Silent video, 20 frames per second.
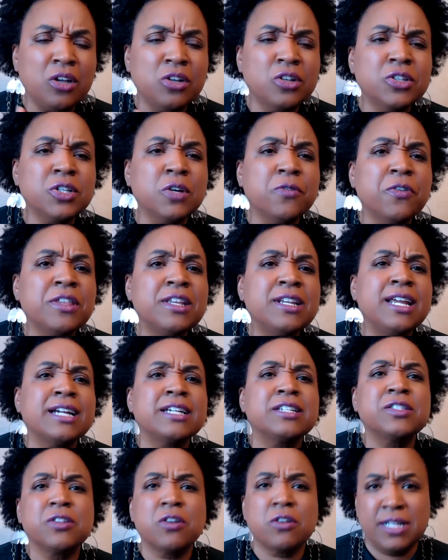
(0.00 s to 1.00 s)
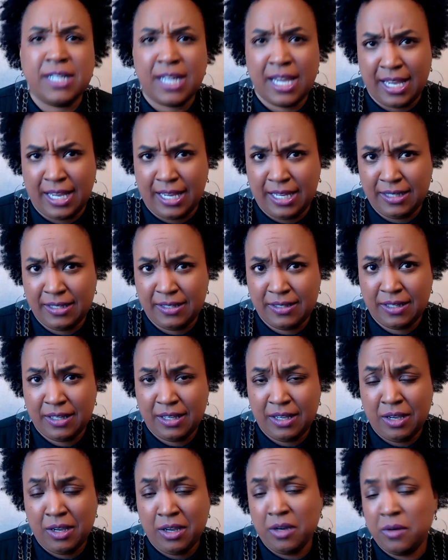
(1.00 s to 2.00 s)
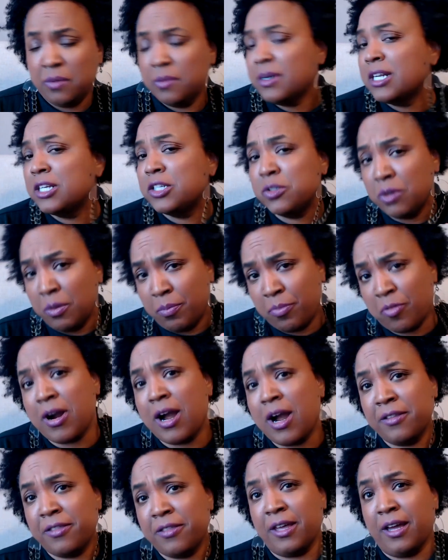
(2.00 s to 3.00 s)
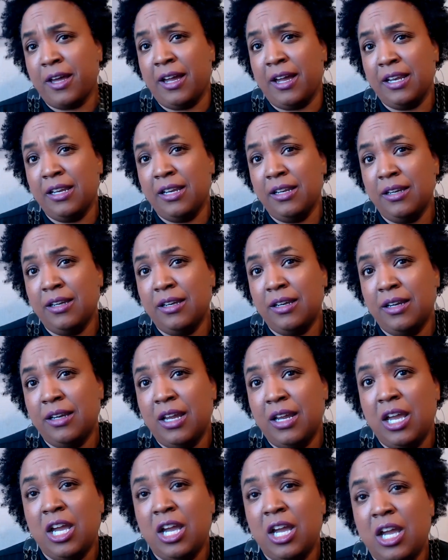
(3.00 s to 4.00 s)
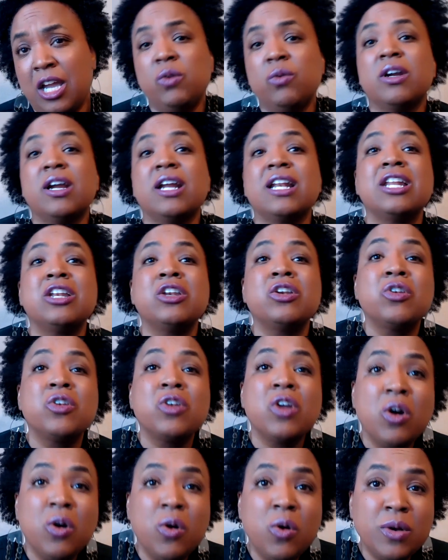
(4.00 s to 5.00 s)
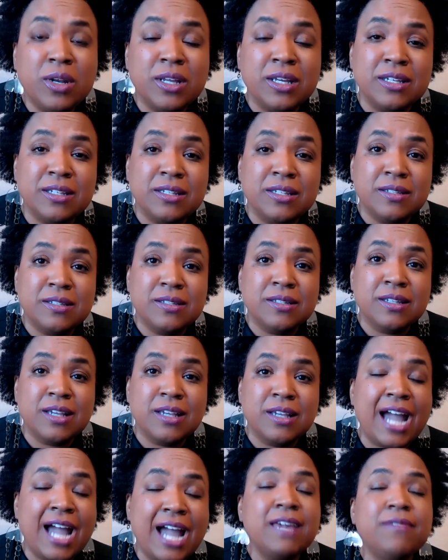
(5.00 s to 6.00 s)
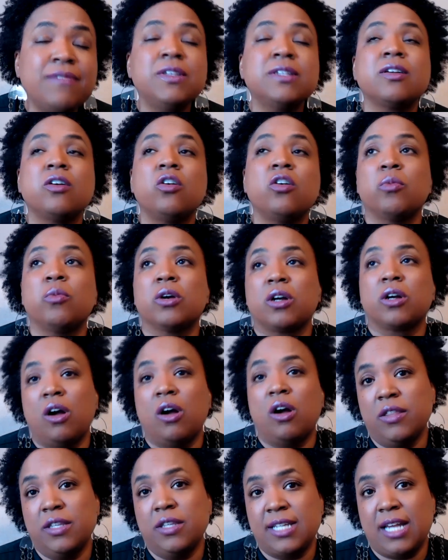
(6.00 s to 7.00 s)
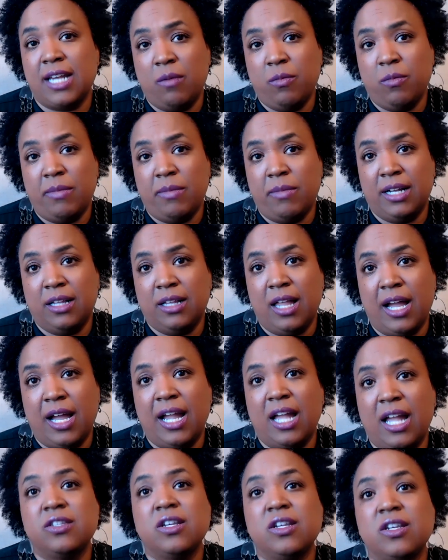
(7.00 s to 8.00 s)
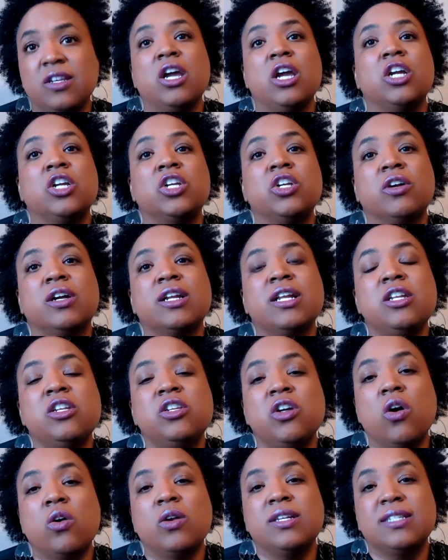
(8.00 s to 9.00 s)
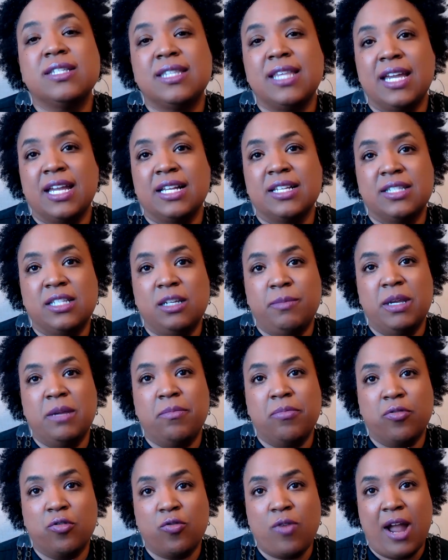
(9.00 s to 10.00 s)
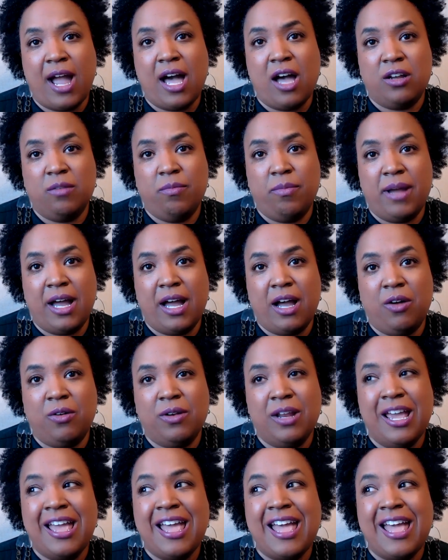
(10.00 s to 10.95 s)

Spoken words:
So for the next 30 days, we're going to do a Proud-a-thon. You are going to notice, I give this homework all the time with my clients. You're going to notice things to be proud about.